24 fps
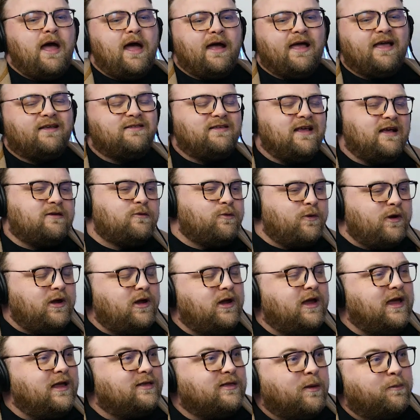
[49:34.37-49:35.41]
I guess that's where
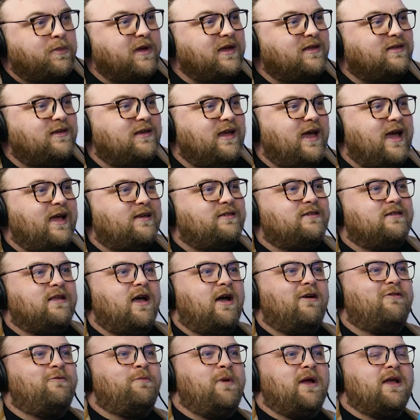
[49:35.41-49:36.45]
you get the BTA
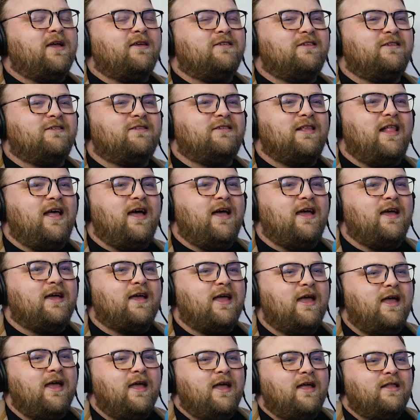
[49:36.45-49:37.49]
stuff, because it's
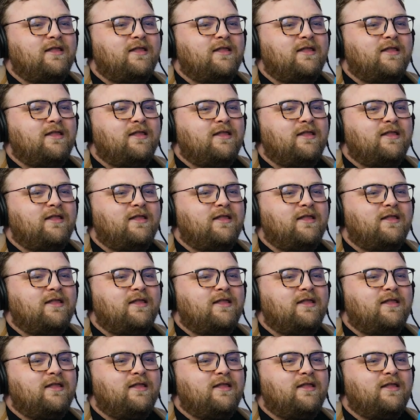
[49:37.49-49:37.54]
like